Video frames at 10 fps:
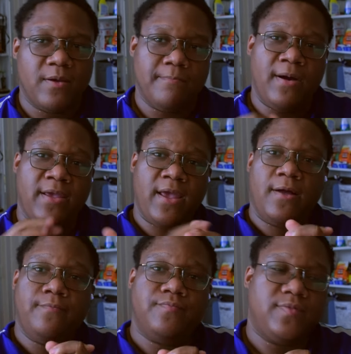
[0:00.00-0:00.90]
But yeah,
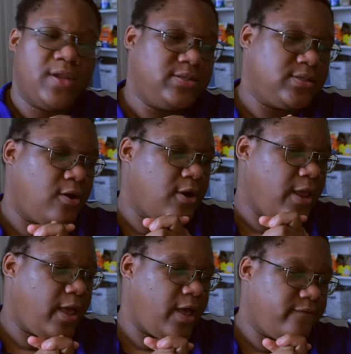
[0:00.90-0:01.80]
that's all I
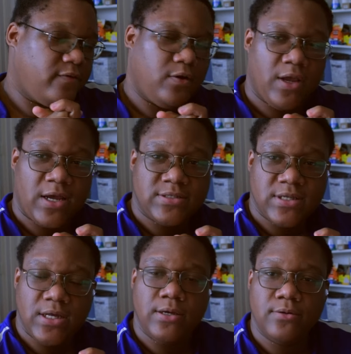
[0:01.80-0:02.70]
have for you guys
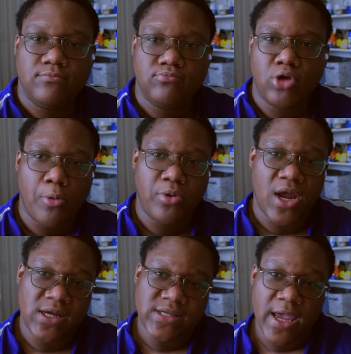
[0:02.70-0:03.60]
today. Hope you
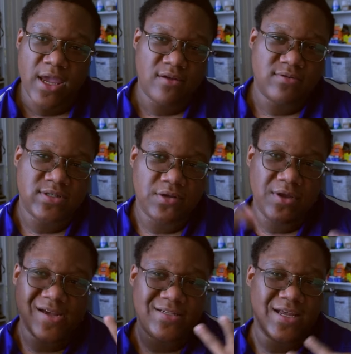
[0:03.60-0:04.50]
guys like it. See you
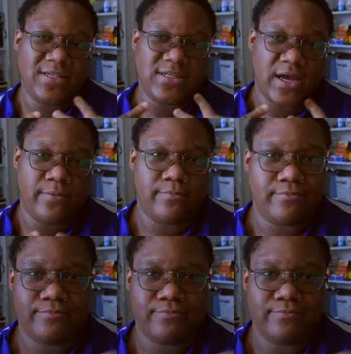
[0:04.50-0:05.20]
guys next time.